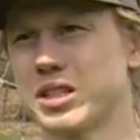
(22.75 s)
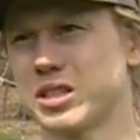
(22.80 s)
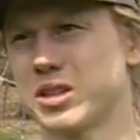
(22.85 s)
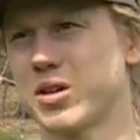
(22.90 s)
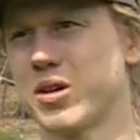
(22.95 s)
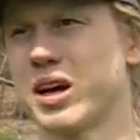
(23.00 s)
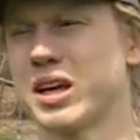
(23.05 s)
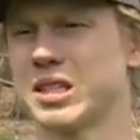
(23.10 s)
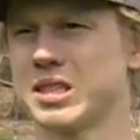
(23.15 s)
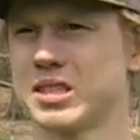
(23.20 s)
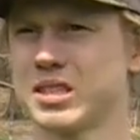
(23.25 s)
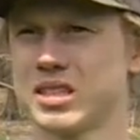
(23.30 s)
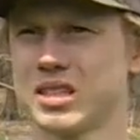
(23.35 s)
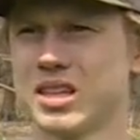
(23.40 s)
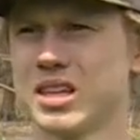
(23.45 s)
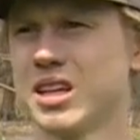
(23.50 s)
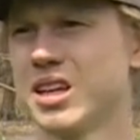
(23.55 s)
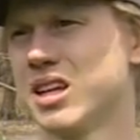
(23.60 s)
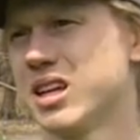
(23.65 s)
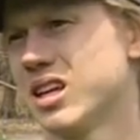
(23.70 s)
So as,
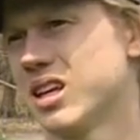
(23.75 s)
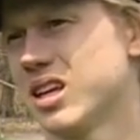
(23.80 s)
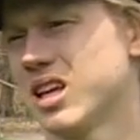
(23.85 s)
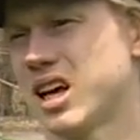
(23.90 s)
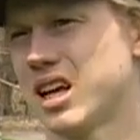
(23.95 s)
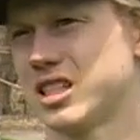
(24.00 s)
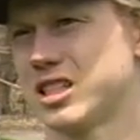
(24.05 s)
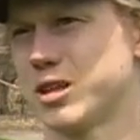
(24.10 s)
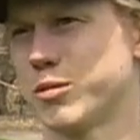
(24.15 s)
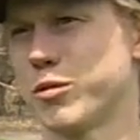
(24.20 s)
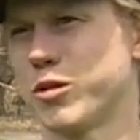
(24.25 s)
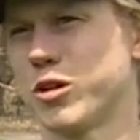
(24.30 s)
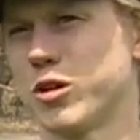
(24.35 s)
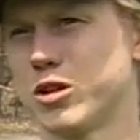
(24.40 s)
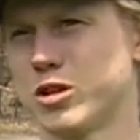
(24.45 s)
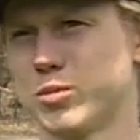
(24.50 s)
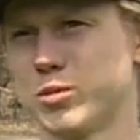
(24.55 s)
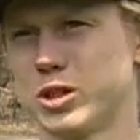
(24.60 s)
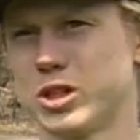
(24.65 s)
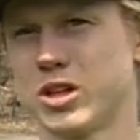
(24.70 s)
as some of
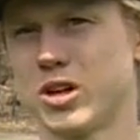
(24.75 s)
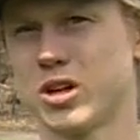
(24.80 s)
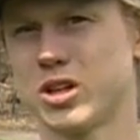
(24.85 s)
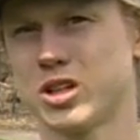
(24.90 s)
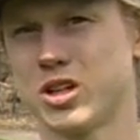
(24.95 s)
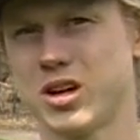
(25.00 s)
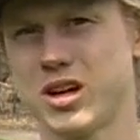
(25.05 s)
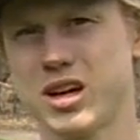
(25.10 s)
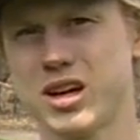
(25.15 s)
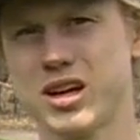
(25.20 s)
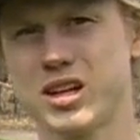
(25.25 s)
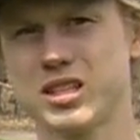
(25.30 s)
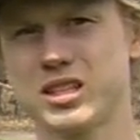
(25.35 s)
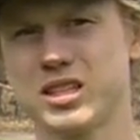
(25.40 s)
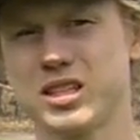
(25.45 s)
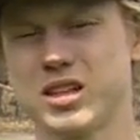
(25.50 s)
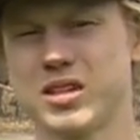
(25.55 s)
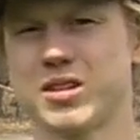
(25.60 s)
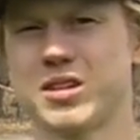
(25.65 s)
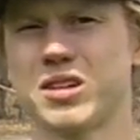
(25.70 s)
those mature
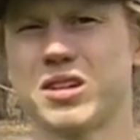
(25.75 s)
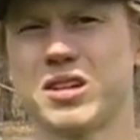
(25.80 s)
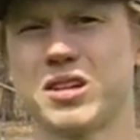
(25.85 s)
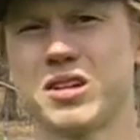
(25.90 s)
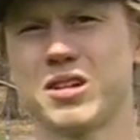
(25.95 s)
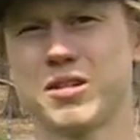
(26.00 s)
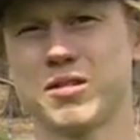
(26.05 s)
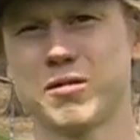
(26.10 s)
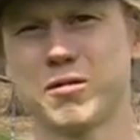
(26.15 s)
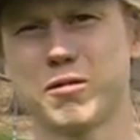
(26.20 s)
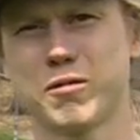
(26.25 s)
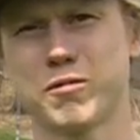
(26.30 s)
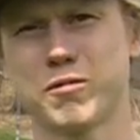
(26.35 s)
trees either